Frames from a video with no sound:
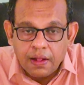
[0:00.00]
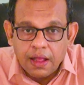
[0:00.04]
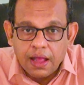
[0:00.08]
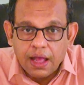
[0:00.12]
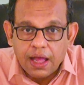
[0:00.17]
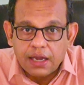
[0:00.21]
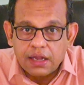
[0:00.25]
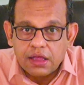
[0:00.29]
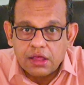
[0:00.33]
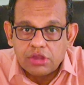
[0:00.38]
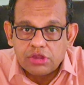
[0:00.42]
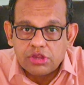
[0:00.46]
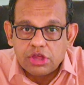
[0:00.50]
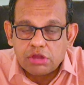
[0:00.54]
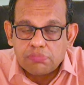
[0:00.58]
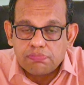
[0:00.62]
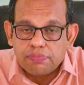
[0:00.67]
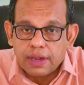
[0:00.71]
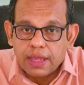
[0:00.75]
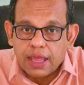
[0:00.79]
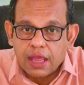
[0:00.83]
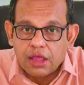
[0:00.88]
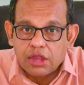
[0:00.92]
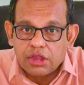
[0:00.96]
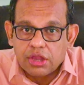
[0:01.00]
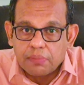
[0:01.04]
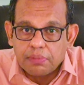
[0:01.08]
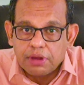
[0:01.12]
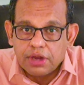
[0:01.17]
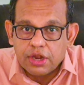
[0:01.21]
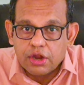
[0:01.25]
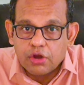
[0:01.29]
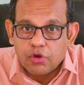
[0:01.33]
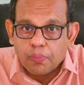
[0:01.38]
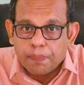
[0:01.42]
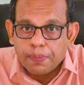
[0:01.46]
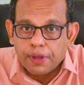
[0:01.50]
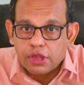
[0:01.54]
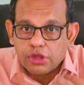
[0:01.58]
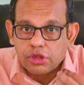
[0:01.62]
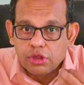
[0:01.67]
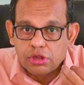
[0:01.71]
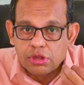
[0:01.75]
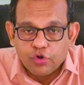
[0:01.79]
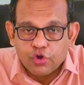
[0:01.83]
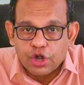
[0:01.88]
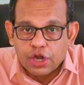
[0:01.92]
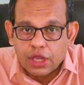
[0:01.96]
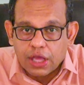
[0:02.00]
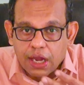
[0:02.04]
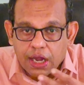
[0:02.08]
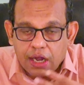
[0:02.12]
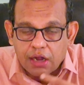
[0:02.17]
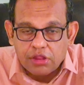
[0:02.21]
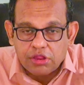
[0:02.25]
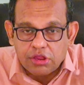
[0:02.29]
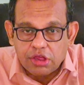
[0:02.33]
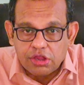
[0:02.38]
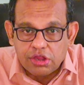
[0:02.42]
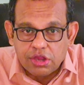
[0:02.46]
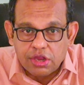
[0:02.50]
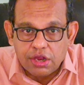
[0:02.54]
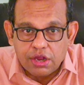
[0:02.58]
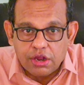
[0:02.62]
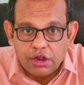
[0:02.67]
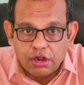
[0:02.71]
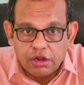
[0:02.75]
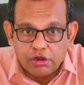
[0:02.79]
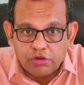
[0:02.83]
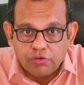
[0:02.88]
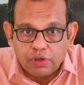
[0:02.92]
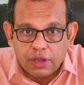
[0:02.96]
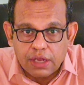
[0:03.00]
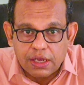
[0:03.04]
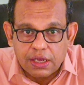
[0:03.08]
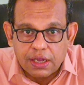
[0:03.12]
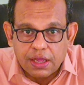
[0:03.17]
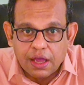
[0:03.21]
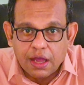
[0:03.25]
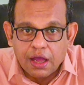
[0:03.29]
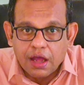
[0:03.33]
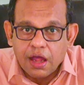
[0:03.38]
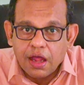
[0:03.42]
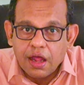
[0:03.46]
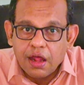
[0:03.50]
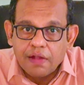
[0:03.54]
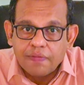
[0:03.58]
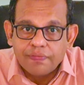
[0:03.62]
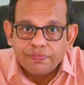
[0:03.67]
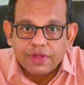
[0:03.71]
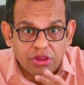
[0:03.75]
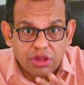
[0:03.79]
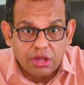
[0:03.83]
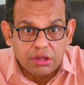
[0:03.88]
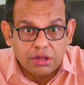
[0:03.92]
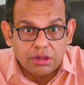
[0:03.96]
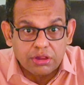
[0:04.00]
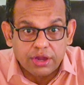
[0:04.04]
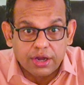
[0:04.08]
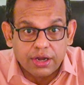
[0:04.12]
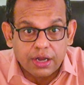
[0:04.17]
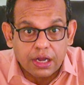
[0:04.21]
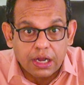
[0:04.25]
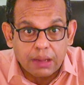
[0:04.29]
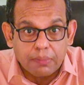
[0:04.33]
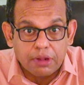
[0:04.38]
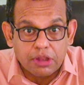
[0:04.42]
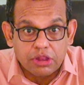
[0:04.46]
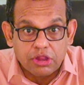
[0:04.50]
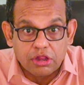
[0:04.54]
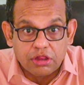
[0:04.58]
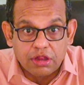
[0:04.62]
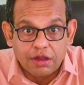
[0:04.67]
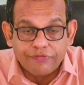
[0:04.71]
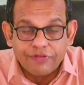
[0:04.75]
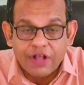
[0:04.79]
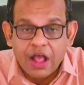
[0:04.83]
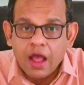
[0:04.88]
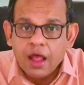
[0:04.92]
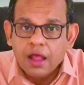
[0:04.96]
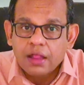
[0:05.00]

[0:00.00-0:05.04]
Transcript: and he is just bringing some Indian rupees or foreign currencies into India, so the certain limits itself,